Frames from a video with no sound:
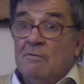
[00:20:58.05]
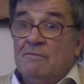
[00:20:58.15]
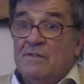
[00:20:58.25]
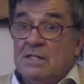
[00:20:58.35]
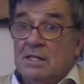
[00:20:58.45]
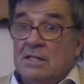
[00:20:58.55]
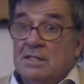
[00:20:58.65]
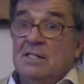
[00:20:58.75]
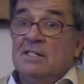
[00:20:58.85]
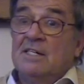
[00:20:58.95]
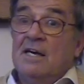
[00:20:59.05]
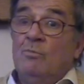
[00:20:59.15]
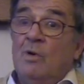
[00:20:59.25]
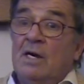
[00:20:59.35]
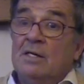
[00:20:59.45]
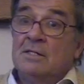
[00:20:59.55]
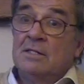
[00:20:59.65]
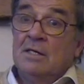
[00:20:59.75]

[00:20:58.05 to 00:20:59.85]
physics in the same way as